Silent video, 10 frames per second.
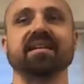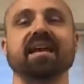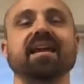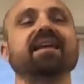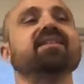
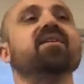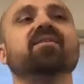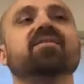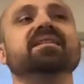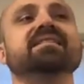And I
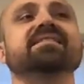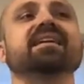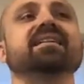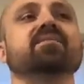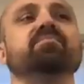know it's
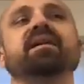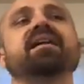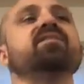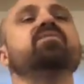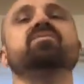like, but I
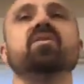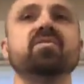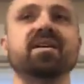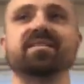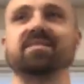don't know
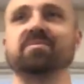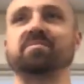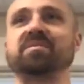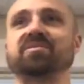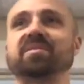how they want to
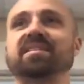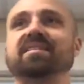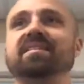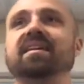be treated.